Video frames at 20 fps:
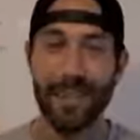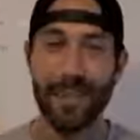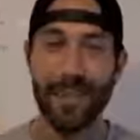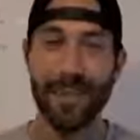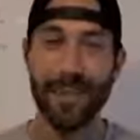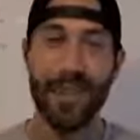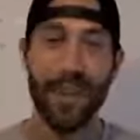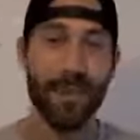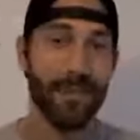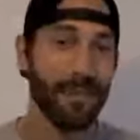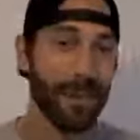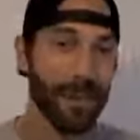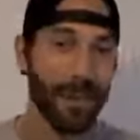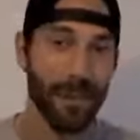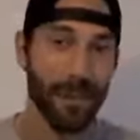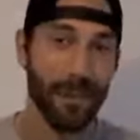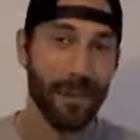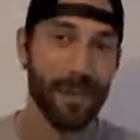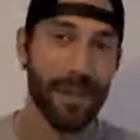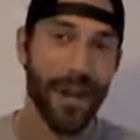But I'm a
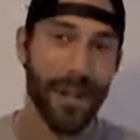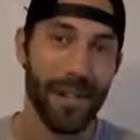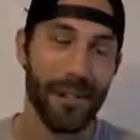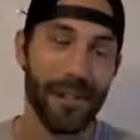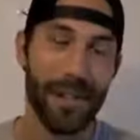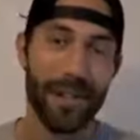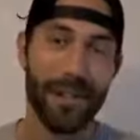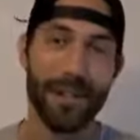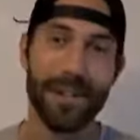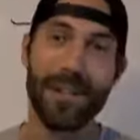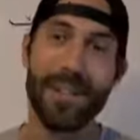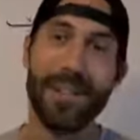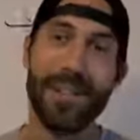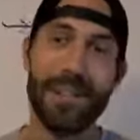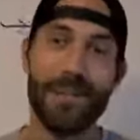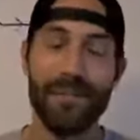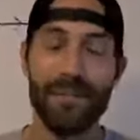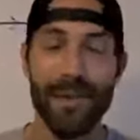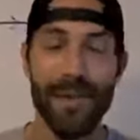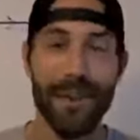very open-minded
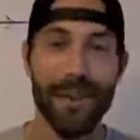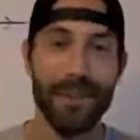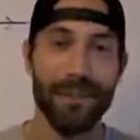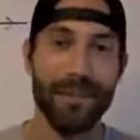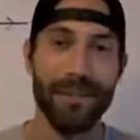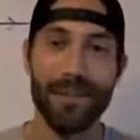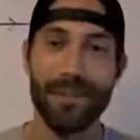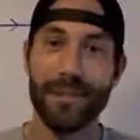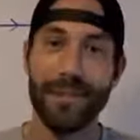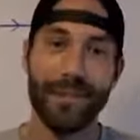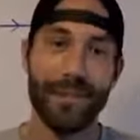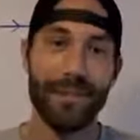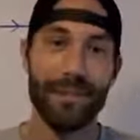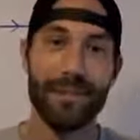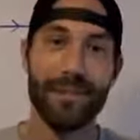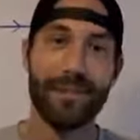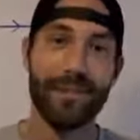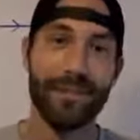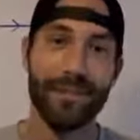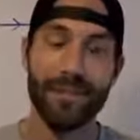person, and I was,
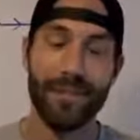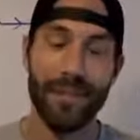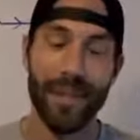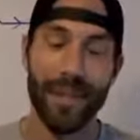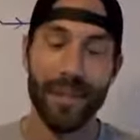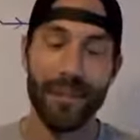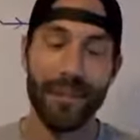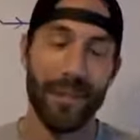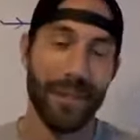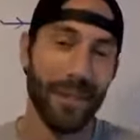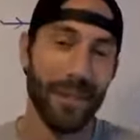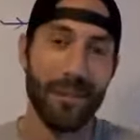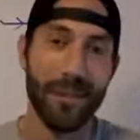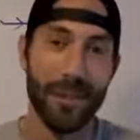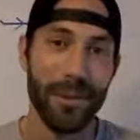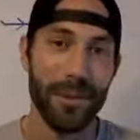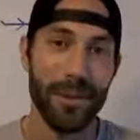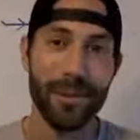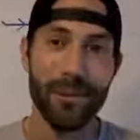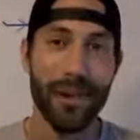in the
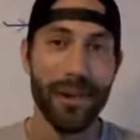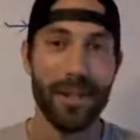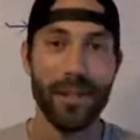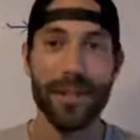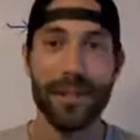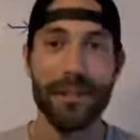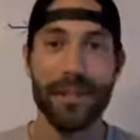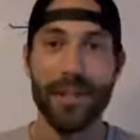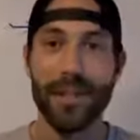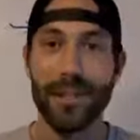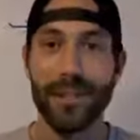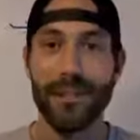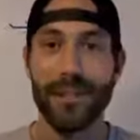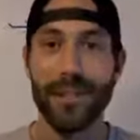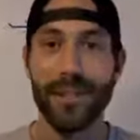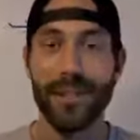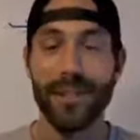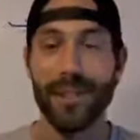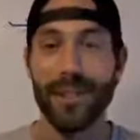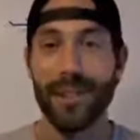mood to watch something
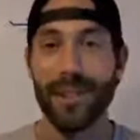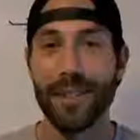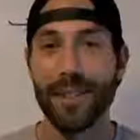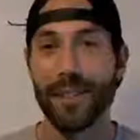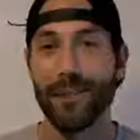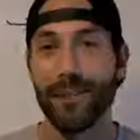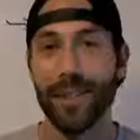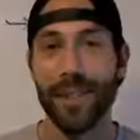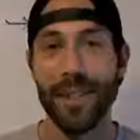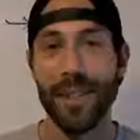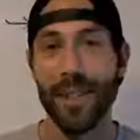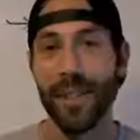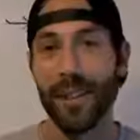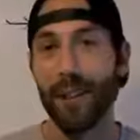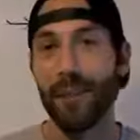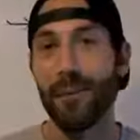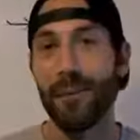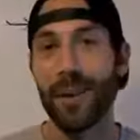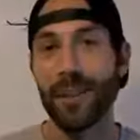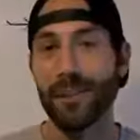different. So I said, what the
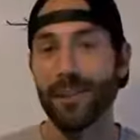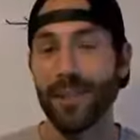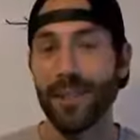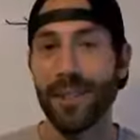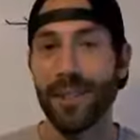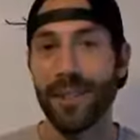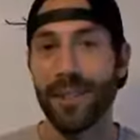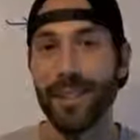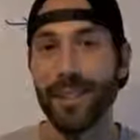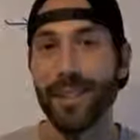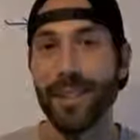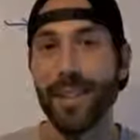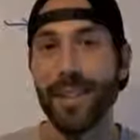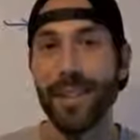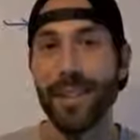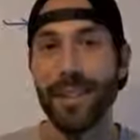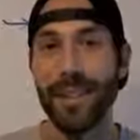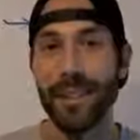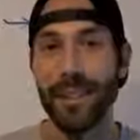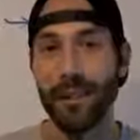heck? I'll watch one of these.
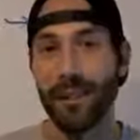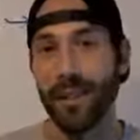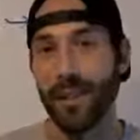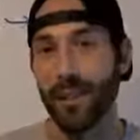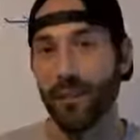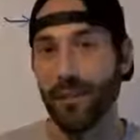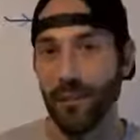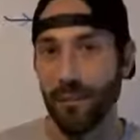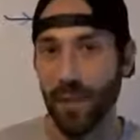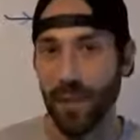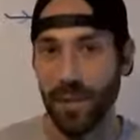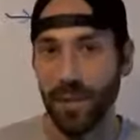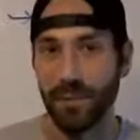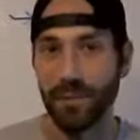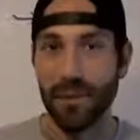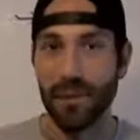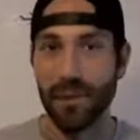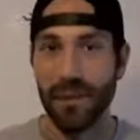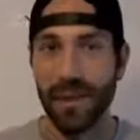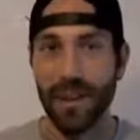Thinking it would be
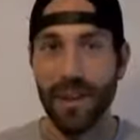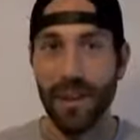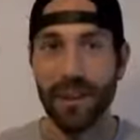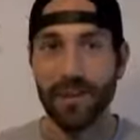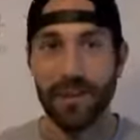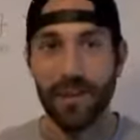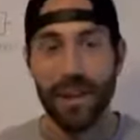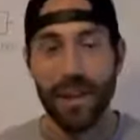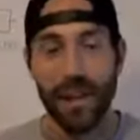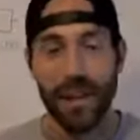good for a laugh.